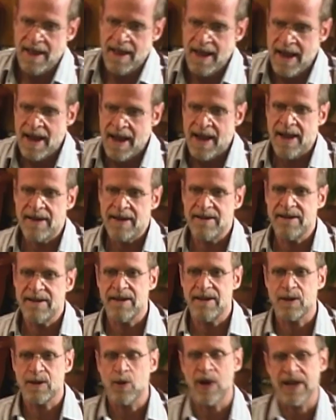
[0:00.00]
And
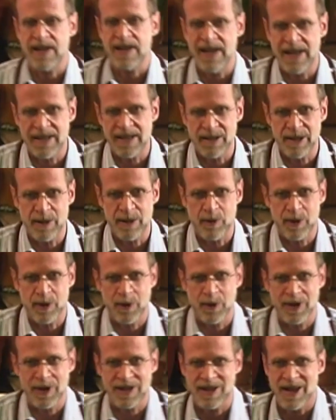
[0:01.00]
quite candidly,
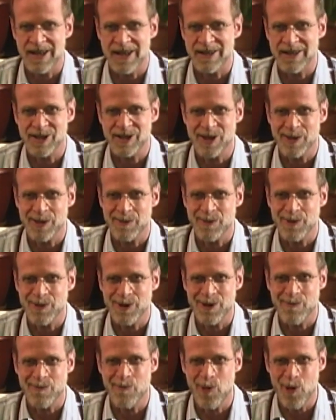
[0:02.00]
we'd gotten
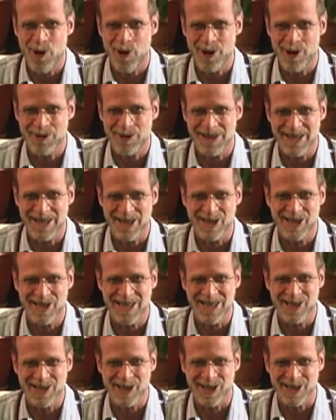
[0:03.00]
somewhat bored with these
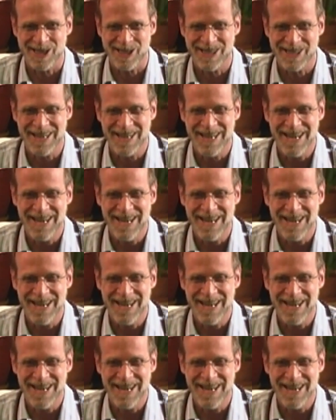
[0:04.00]
teachings.